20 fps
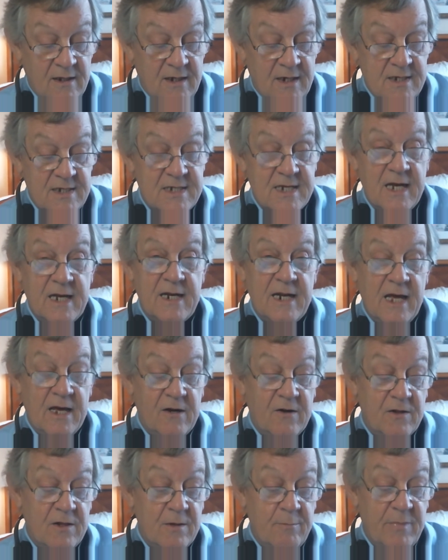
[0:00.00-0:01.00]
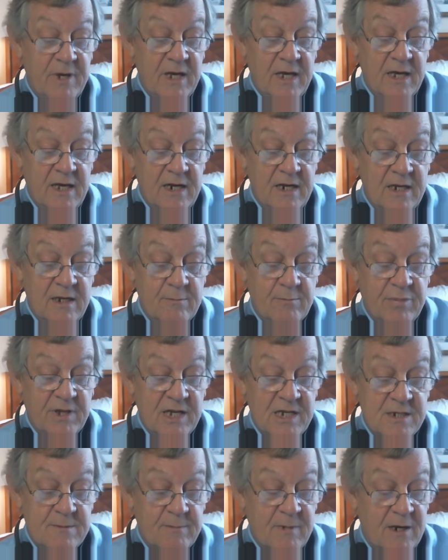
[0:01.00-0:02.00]
I sat down on the bed and
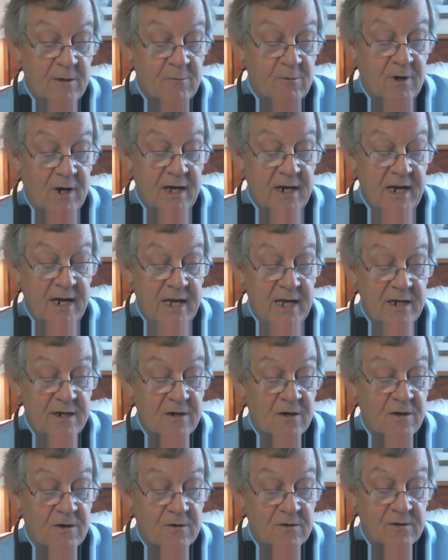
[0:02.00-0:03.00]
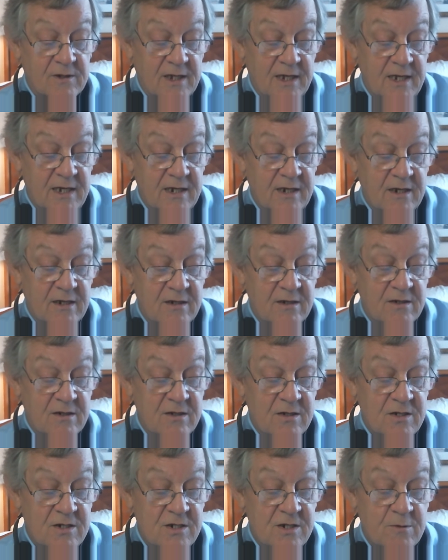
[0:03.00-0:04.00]
placed my right hand on her leg.
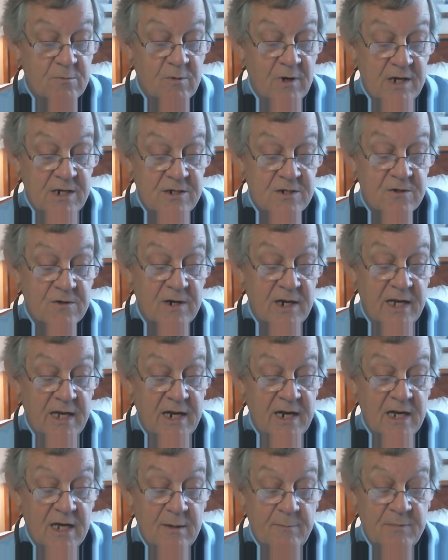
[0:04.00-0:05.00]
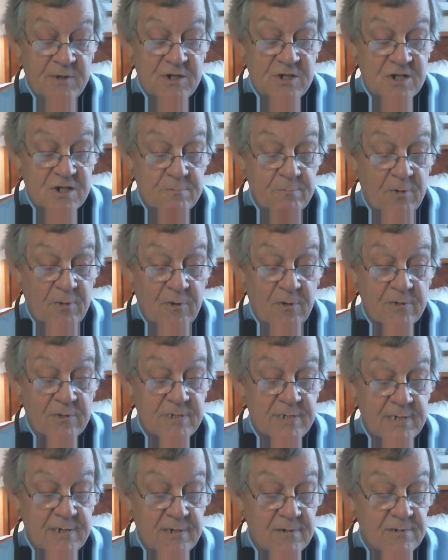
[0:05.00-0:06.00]
She raised her head up, a small
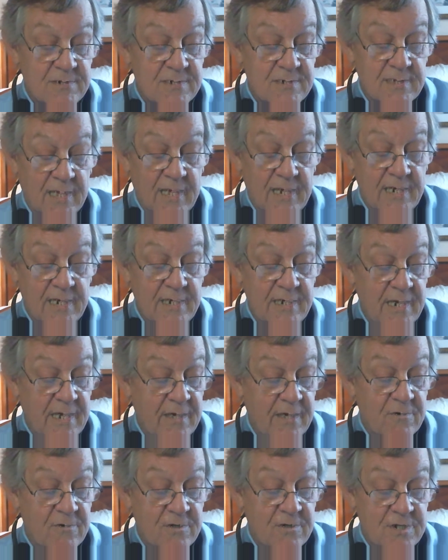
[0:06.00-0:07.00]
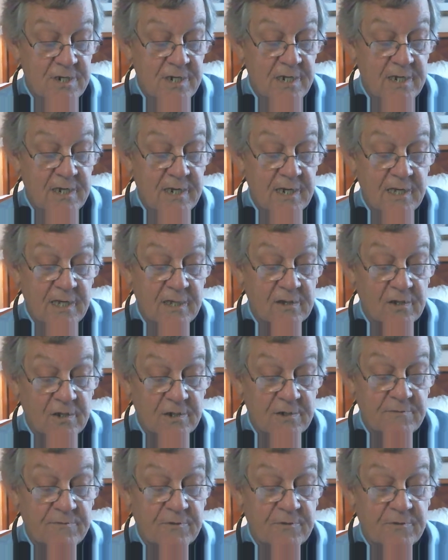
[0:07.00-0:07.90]
tear sliding down her cheek, and looked